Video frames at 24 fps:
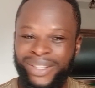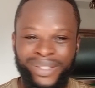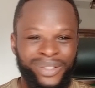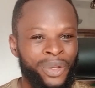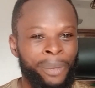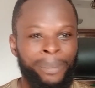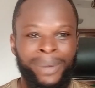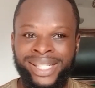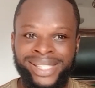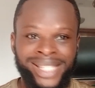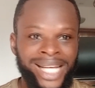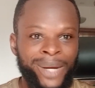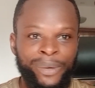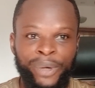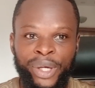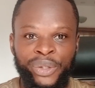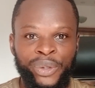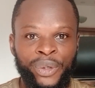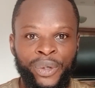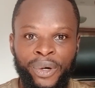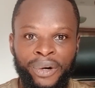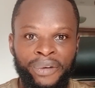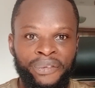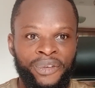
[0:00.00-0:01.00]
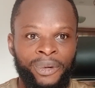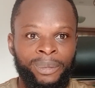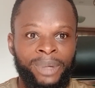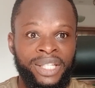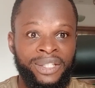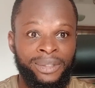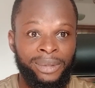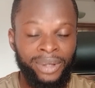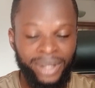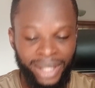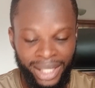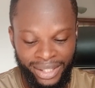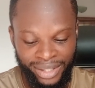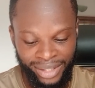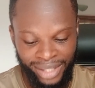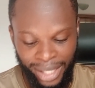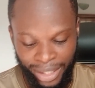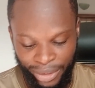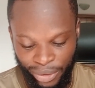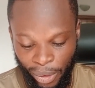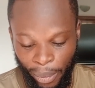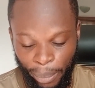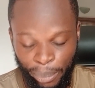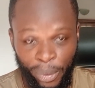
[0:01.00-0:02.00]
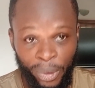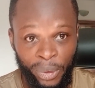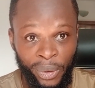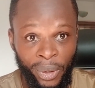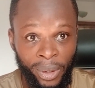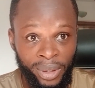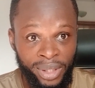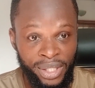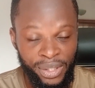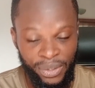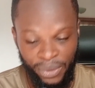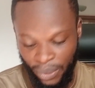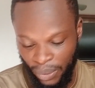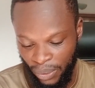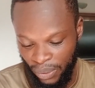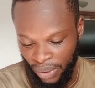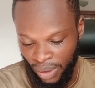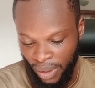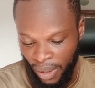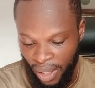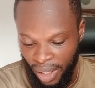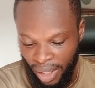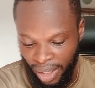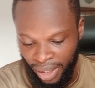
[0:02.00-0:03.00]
no matter where you come from, as long as your product is good.